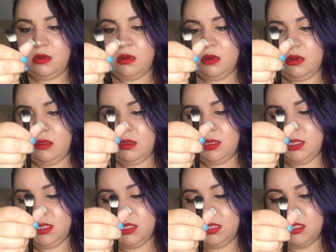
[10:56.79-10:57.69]
Uh,
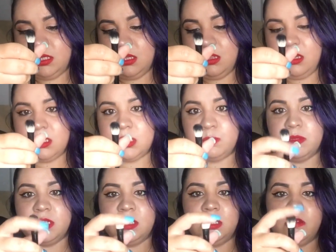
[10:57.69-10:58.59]
this is a deluxe
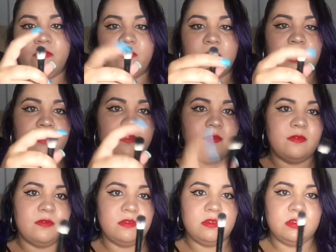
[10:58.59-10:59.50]
blending
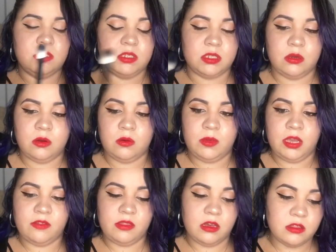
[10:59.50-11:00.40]
fluff. So we
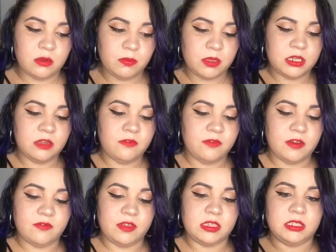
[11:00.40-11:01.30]
have other blending
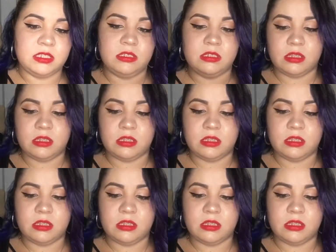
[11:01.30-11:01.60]
fluff, that's the